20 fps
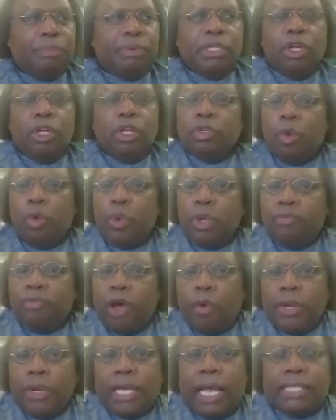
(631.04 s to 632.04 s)
Said, "But no, no,
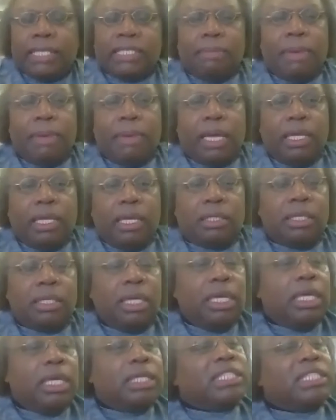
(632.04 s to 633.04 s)
we've already got somebody else."
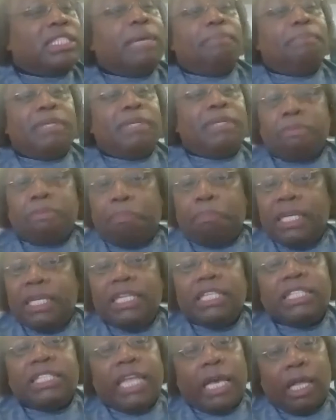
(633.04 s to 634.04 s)
Said, "But just
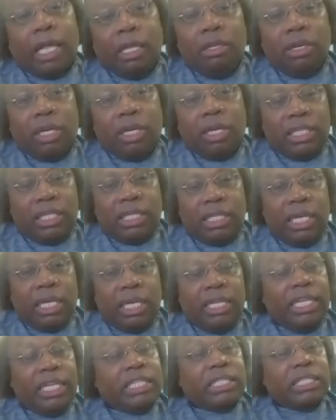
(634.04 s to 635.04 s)
please take a look at this
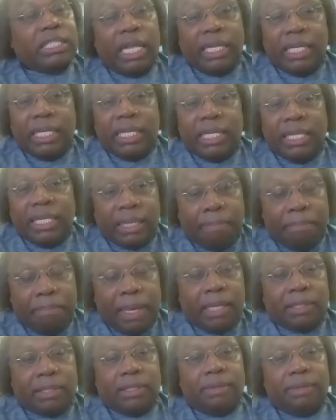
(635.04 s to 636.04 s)
lady. This lady is
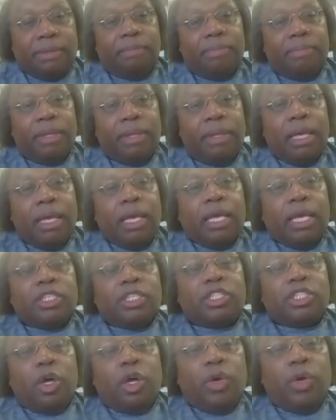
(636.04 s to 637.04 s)

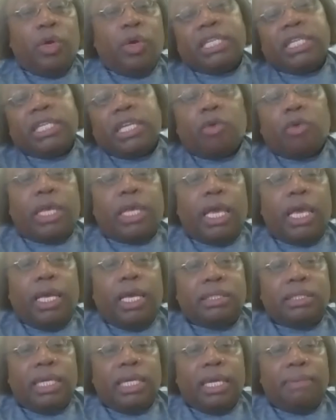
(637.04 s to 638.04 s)
amazing." So he said,
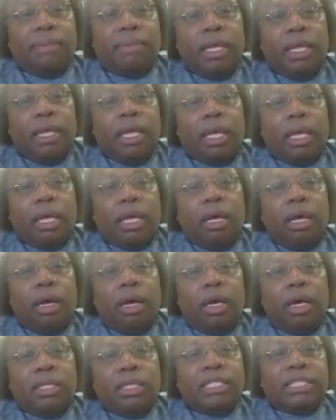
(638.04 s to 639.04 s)
"Okay." He said,
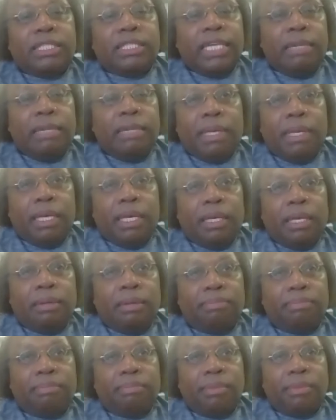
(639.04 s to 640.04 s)
"Then send
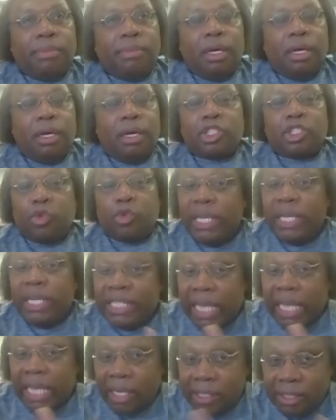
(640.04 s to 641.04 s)
me a
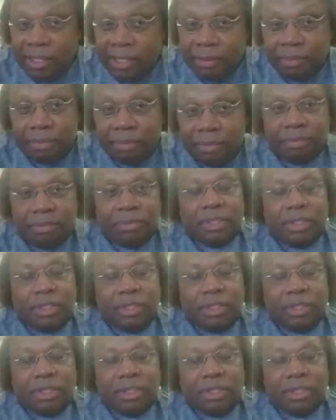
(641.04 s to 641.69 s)
screen test.